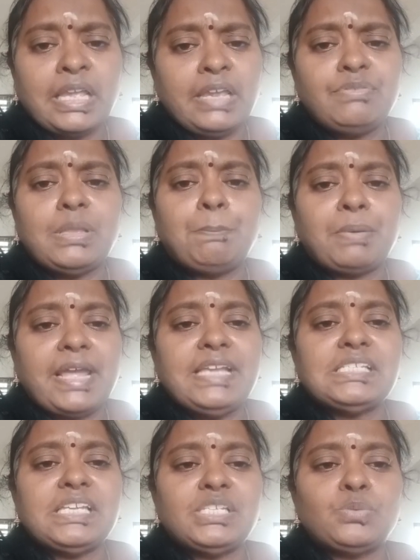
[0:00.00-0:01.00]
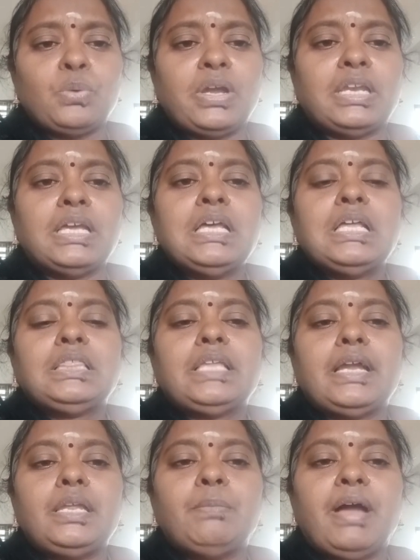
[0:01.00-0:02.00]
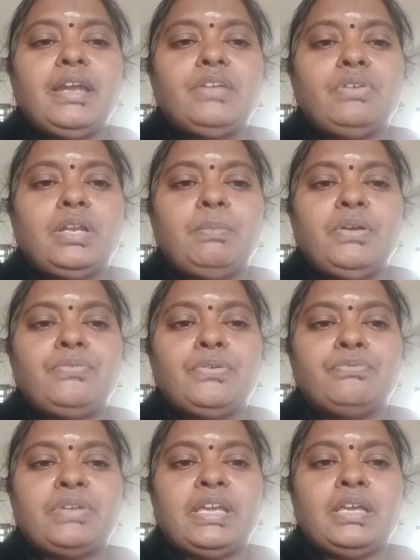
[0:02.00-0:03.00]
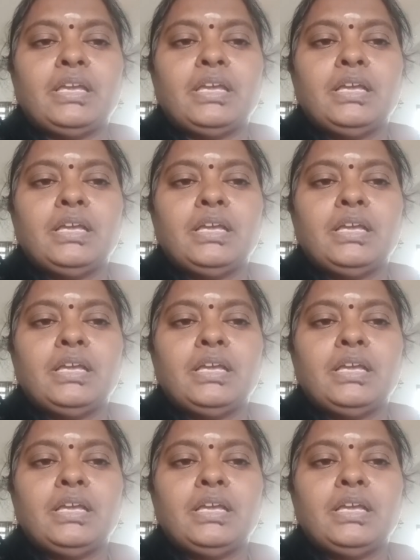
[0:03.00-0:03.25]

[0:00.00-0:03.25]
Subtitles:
If the price is 1, the demand will be 50.